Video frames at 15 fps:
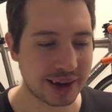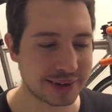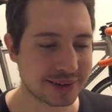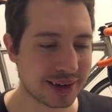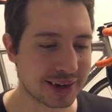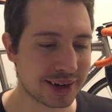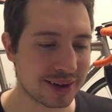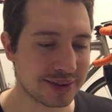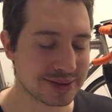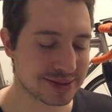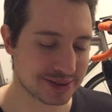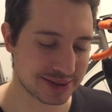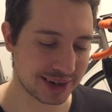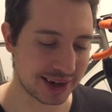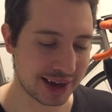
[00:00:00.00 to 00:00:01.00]
I can't
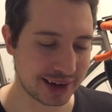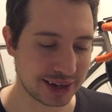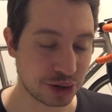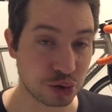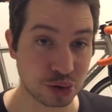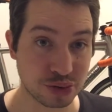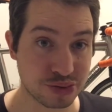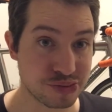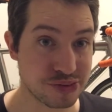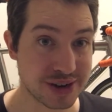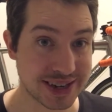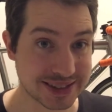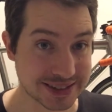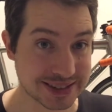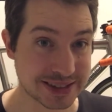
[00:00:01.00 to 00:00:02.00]
see any good
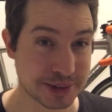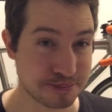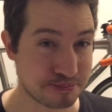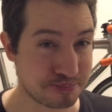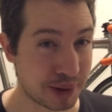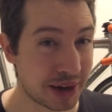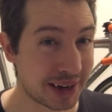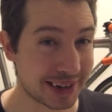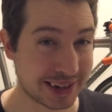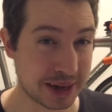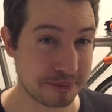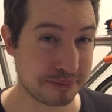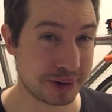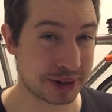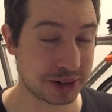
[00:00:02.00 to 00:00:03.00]
reason to buy
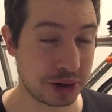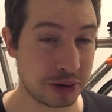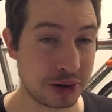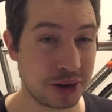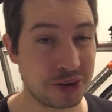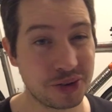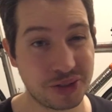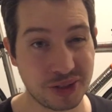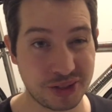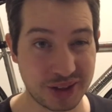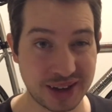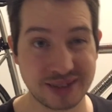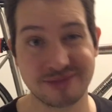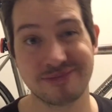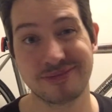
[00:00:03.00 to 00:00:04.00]
Campagnolo other
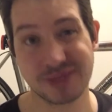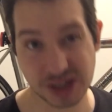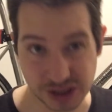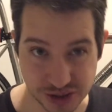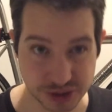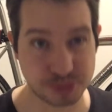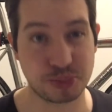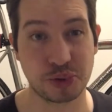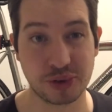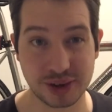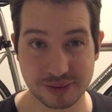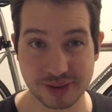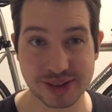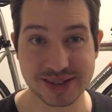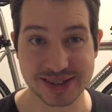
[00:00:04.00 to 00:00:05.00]
than you just bought
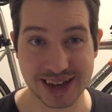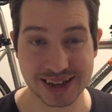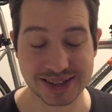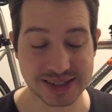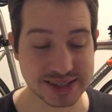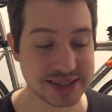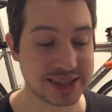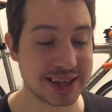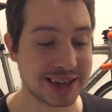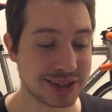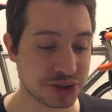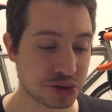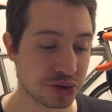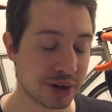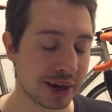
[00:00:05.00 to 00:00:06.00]
it for the status and the
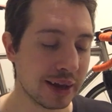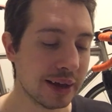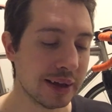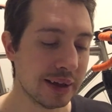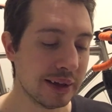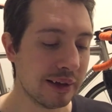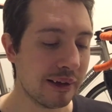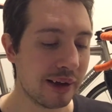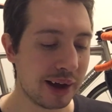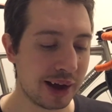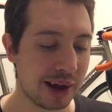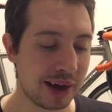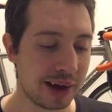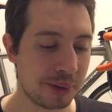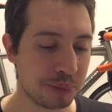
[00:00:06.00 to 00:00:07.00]
history.
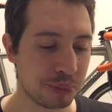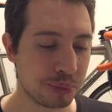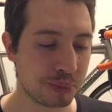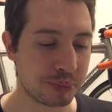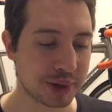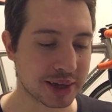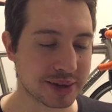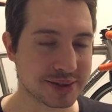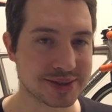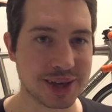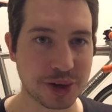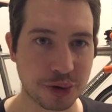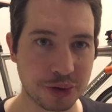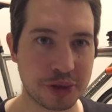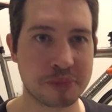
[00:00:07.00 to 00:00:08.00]
Because
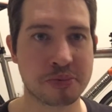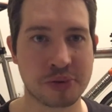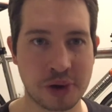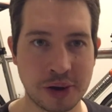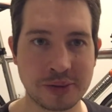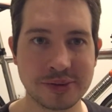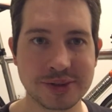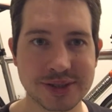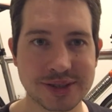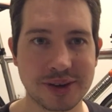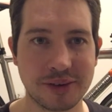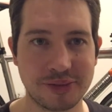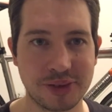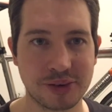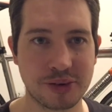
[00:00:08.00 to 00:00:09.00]
the other pros
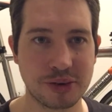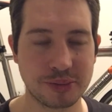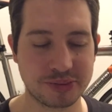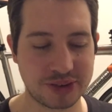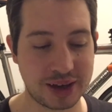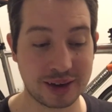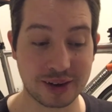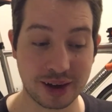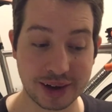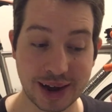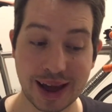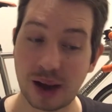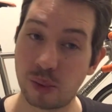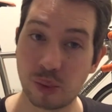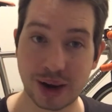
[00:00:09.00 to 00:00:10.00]
of the group set are kind of
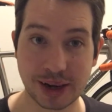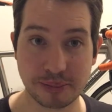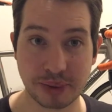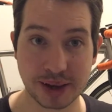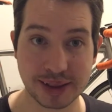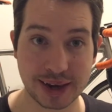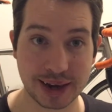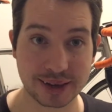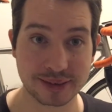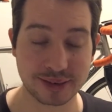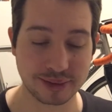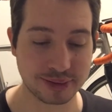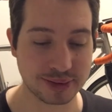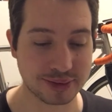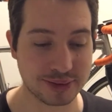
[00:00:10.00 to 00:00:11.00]
outweighed by the
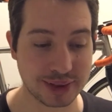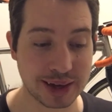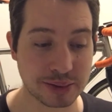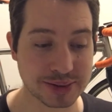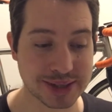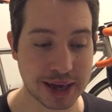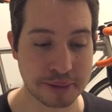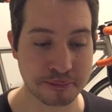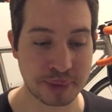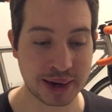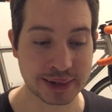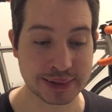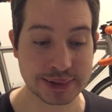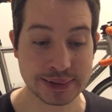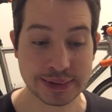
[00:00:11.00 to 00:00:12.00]
negatives. So that was Campag.
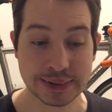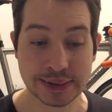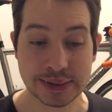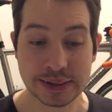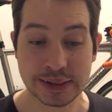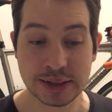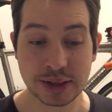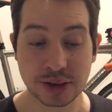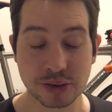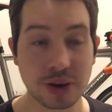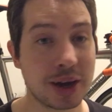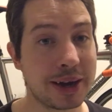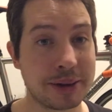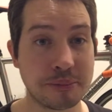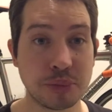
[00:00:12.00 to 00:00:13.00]

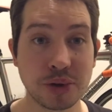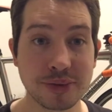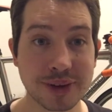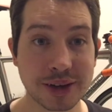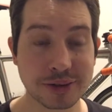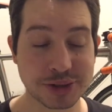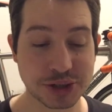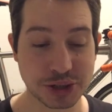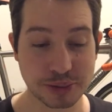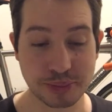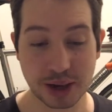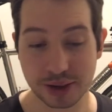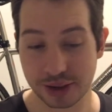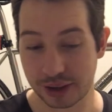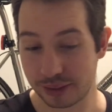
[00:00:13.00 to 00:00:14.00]
Right, moving on to
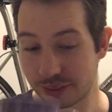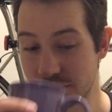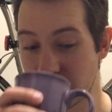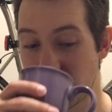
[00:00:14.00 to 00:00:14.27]
Shimano.